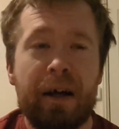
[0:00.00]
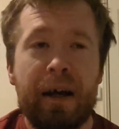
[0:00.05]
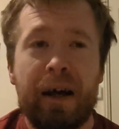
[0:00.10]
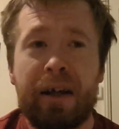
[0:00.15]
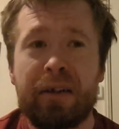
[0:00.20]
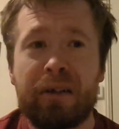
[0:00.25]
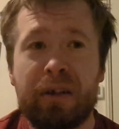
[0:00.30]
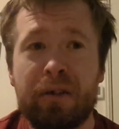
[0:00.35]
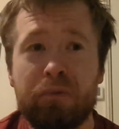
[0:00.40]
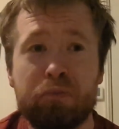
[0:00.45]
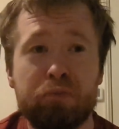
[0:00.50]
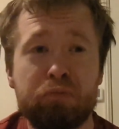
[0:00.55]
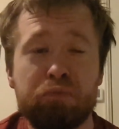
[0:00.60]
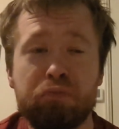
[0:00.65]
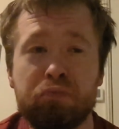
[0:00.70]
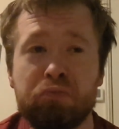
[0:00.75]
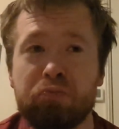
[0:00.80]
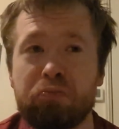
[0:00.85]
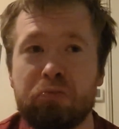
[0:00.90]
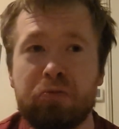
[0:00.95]
had
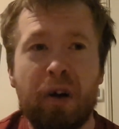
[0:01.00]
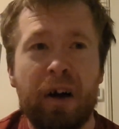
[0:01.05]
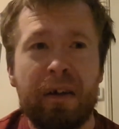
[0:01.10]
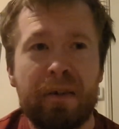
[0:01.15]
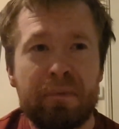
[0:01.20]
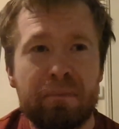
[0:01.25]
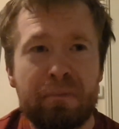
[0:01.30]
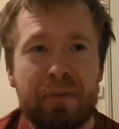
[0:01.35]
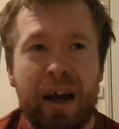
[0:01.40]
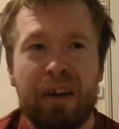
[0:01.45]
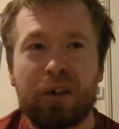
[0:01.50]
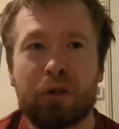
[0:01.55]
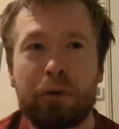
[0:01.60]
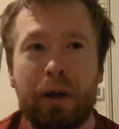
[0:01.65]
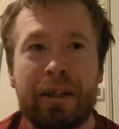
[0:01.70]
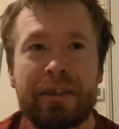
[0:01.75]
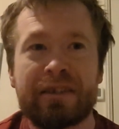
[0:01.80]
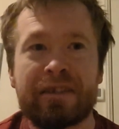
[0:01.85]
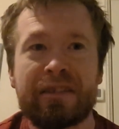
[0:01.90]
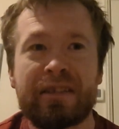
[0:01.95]
a
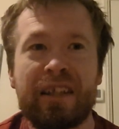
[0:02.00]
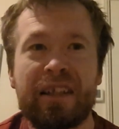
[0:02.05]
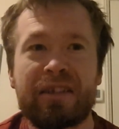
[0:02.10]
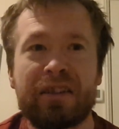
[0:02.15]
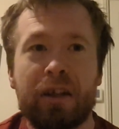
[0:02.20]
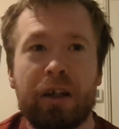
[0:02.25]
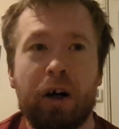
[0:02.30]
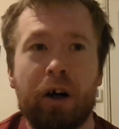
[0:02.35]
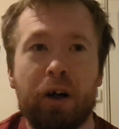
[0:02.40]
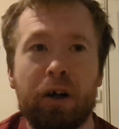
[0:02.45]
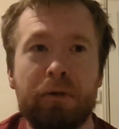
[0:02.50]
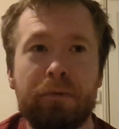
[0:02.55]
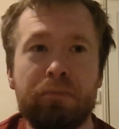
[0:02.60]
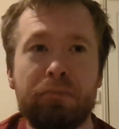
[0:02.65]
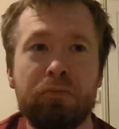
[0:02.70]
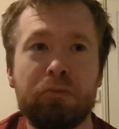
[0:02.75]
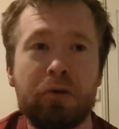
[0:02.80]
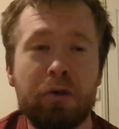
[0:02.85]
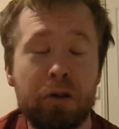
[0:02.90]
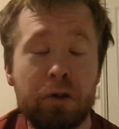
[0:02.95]
great season at
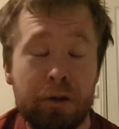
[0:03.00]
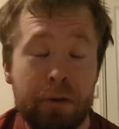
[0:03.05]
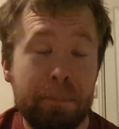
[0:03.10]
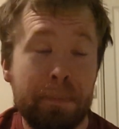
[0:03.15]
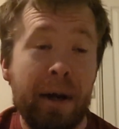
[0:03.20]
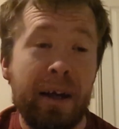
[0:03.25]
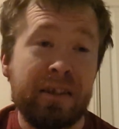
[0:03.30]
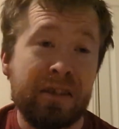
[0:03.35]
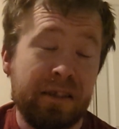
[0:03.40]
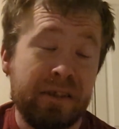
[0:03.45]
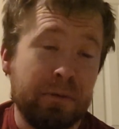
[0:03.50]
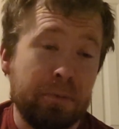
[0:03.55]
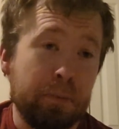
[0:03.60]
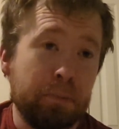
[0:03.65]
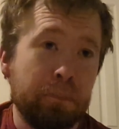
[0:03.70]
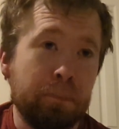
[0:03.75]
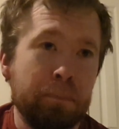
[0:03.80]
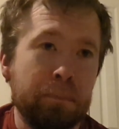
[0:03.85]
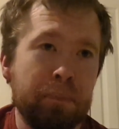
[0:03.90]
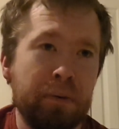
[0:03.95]
home compared to his
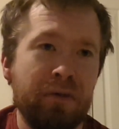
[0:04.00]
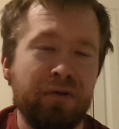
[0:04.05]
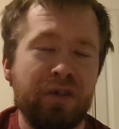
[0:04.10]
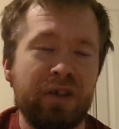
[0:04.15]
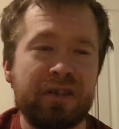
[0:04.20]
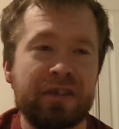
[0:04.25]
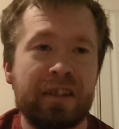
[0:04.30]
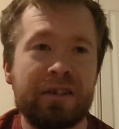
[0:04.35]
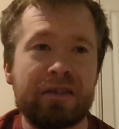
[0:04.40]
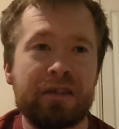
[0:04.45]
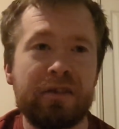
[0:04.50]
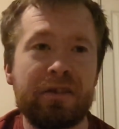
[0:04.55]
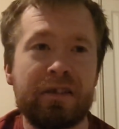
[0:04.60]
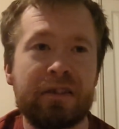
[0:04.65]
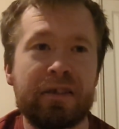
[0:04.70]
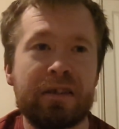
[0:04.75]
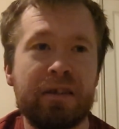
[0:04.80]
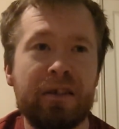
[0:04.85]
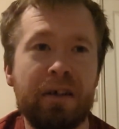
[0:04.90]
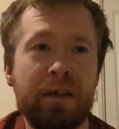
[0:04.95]
previous
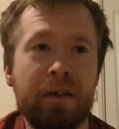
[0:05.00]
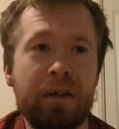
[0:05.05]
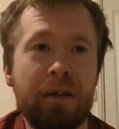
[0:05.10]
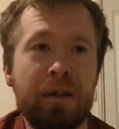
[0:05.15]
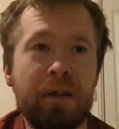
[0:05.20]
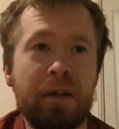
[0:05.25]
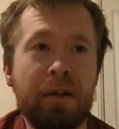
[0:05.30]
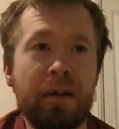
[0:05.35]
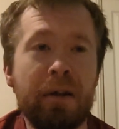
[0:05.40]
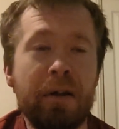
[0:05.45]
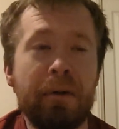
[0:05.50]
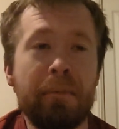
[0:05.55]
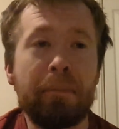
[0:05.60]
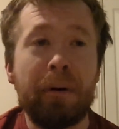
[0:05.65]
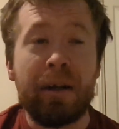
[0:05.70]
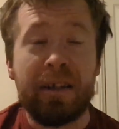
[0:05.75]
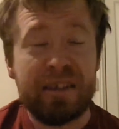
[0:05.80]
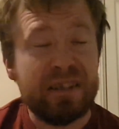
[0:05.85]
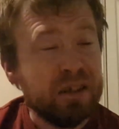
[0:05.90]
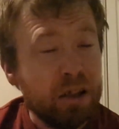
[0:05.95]
seasons.
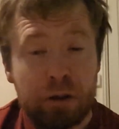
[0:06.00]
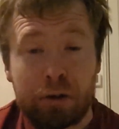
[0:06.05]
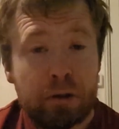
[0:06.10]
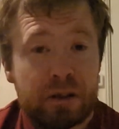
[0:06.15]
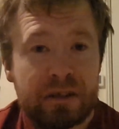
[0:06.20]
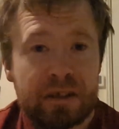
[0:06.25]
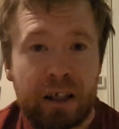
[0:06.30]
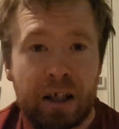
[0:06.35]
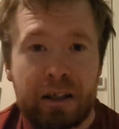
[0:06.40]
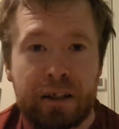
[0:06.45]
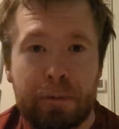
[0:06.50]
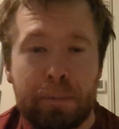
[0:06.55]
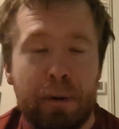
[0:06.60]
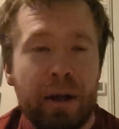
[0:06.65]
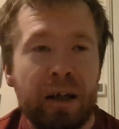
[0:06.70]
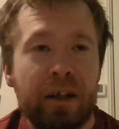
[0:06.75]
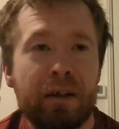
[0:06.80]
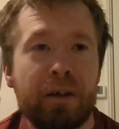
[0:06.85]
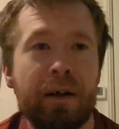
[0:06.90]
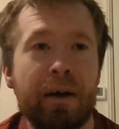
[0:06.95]
But it's still a good side to
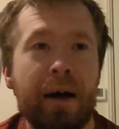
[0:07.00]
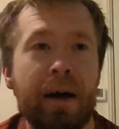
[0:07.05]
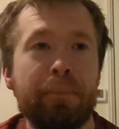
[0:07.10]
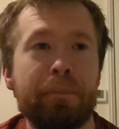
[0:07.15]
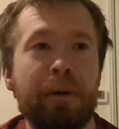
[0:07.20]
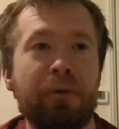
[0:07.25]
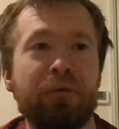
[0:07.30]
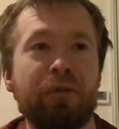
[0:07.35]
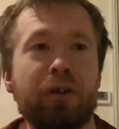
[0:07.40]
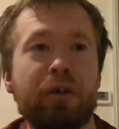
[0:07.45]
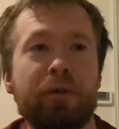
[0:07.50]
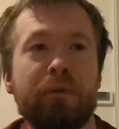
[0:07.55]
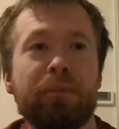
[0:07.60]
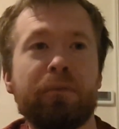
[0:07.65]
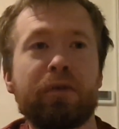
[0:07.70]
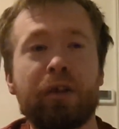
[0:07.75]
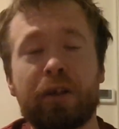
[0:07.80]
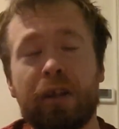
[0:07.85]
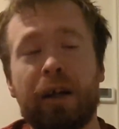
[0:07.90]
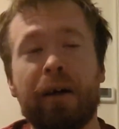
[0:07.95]
play at Brentford.
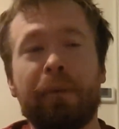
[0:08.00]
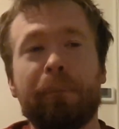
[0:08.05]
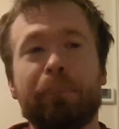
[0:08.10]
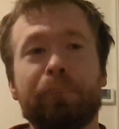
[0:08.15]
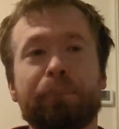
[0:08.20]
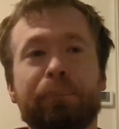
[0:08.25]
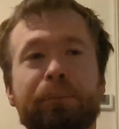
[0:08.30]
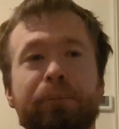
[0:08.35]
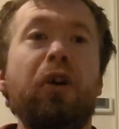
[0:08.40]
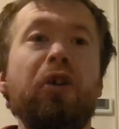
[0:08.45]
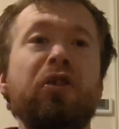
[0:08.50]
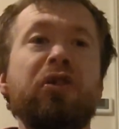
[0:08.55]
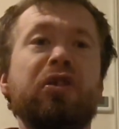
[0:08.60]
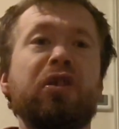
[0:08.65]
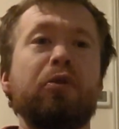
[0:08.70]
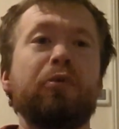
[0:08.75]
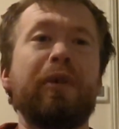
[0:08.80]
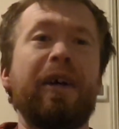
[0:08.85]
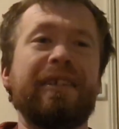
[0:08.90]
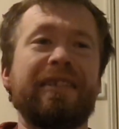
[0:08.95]
So, On
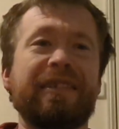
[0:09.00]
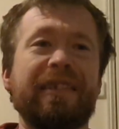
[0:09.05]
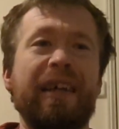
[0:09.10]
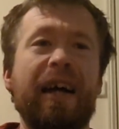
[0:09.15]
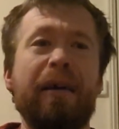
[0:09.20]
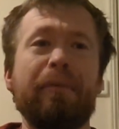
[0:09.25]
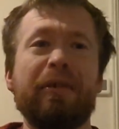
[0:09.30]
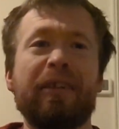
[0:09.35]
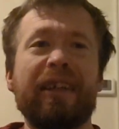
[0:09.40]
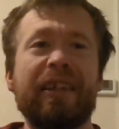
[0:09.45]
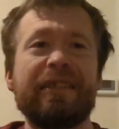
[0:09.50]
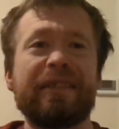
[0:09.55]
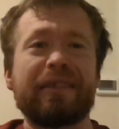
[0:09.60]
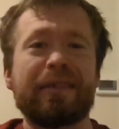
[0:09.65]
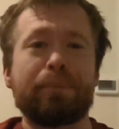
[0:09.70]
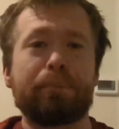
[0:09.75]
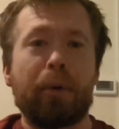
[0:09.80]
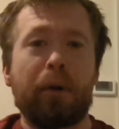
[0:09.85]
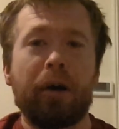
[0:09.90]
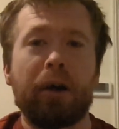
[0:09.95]
to West Ham against
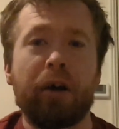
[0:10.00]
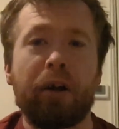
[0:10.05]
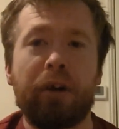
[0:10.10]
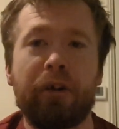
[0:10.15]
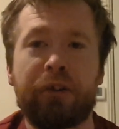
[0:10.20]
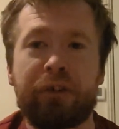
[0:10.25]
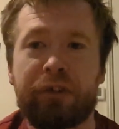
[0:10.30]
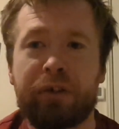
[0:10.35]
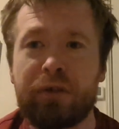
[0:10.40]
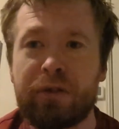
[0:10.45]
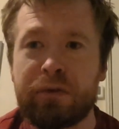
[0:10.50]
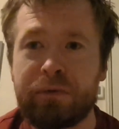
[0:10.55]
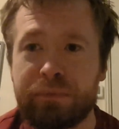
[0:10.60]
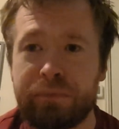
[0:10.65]
Spurs.